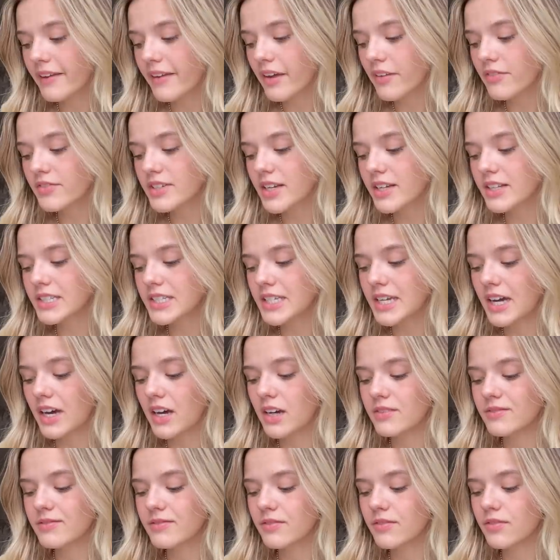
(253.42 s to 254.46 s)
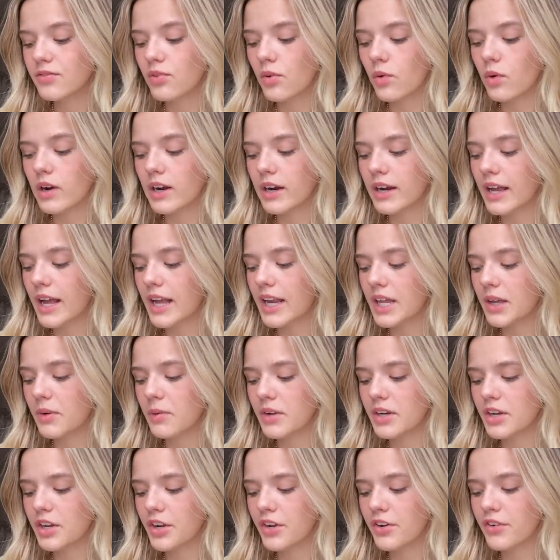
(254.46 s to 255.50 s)
Gift idea for
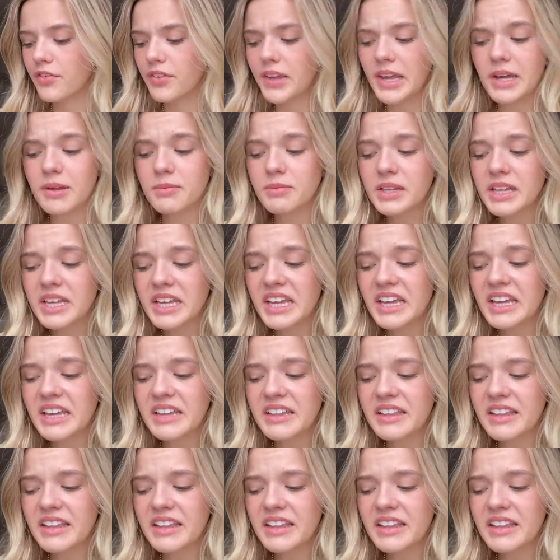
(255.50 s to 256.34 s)
anyone in your family,